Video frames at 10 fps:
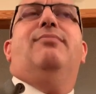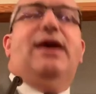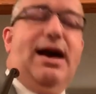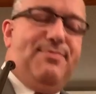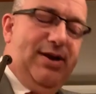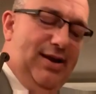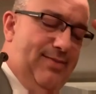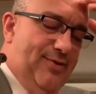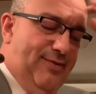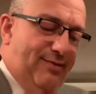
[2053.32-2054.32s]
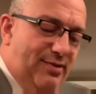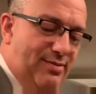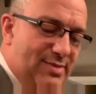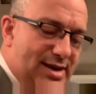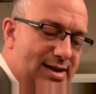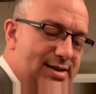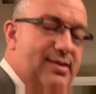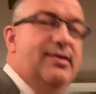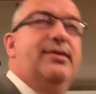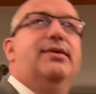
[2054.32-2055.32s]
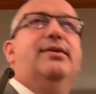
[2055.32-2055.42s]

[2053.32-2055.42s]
him, copy him just a little bit.